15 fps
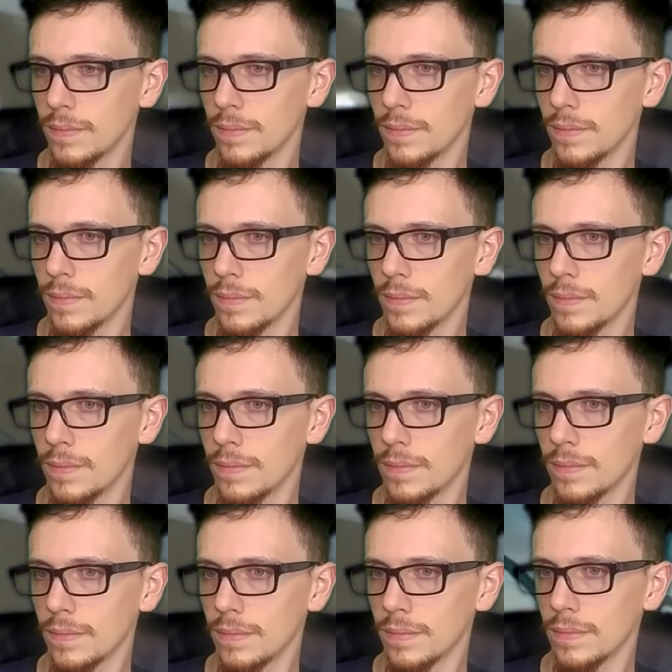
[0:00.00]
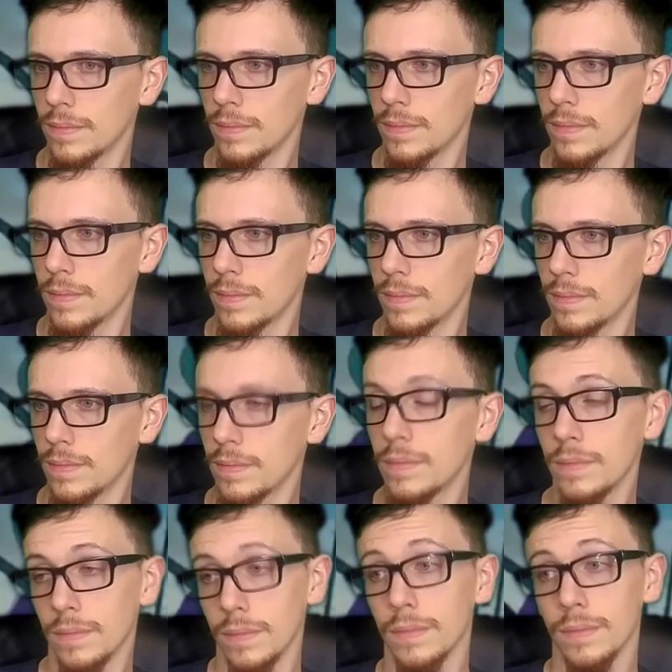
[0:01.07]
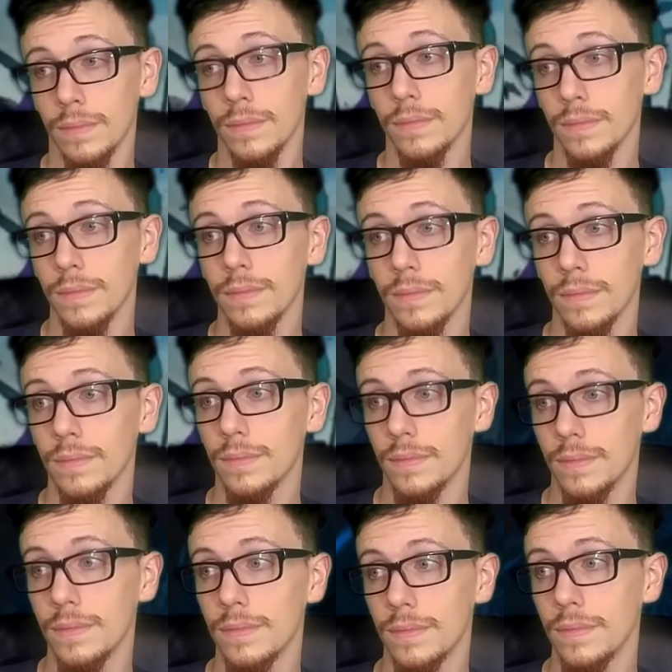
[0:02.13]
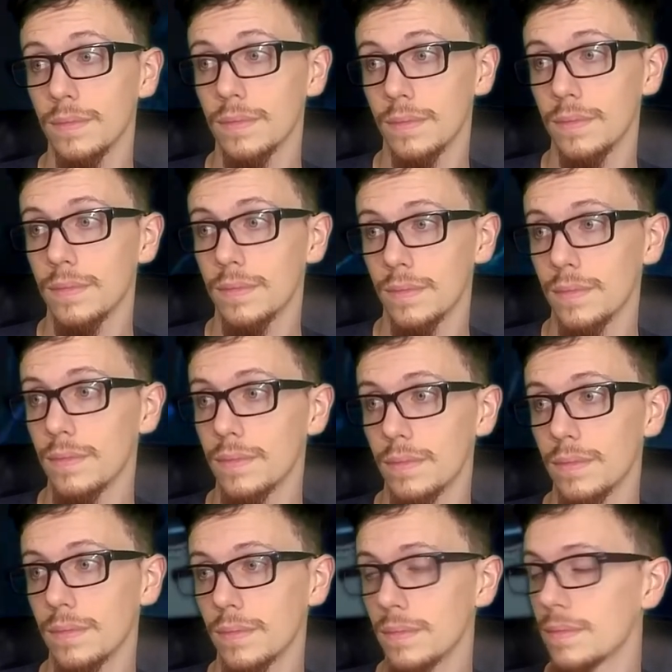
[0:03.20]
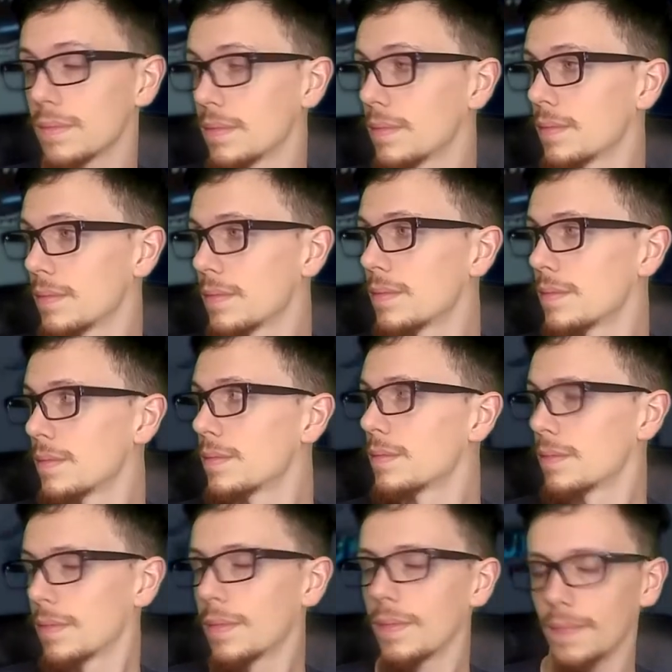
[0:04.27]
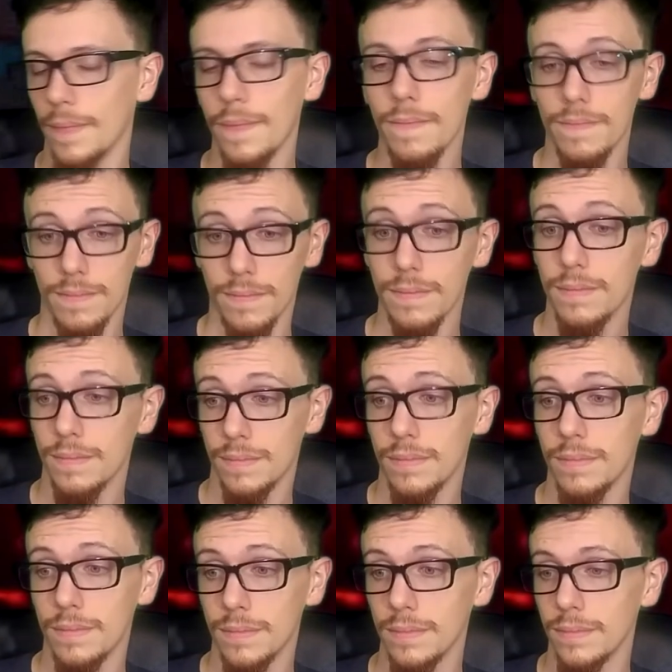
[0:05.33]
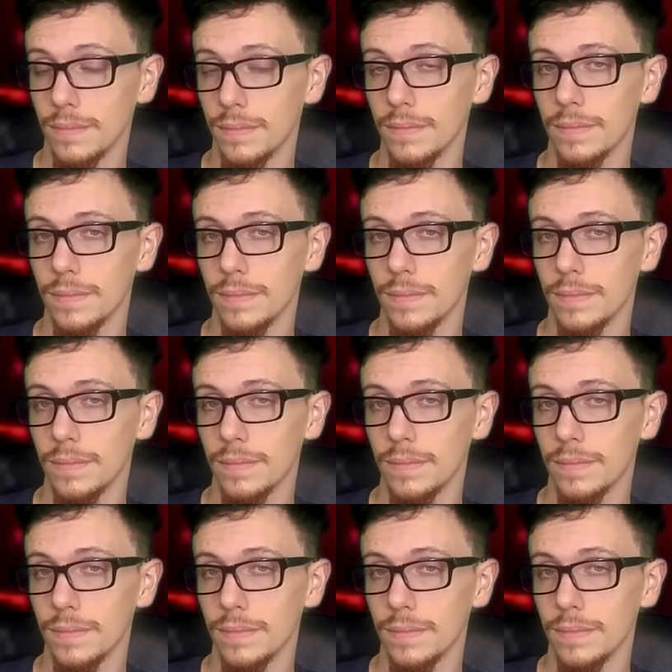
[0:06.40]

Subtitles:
This person isn't speaking.